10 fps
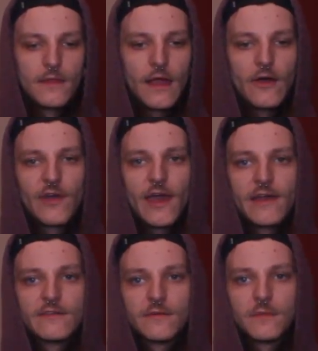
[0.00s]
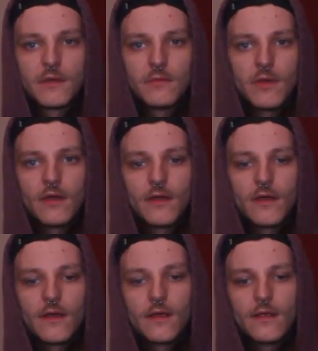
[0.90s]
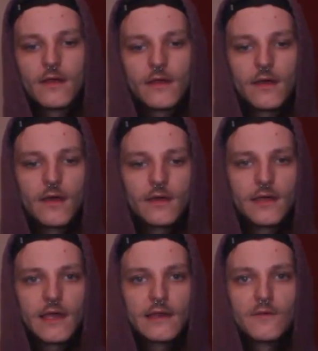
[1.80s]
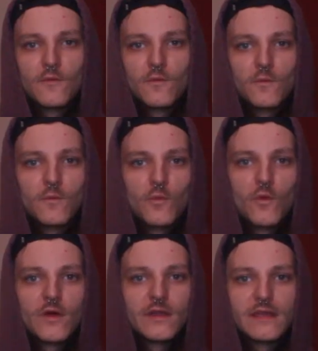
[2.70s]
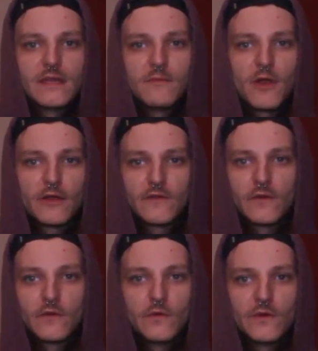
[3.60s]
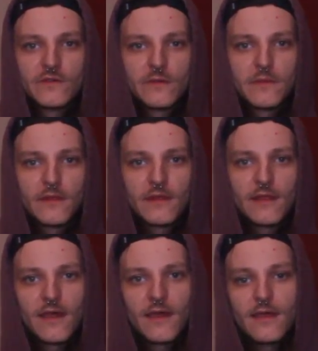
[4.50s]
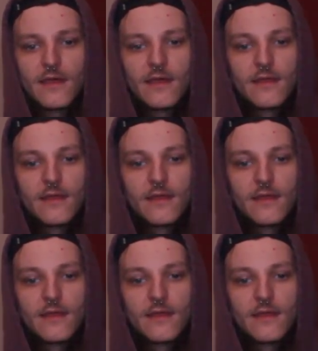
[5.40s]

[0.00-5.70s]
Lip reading: If I had something bigger, like a Canon 1D Mark II or something like that,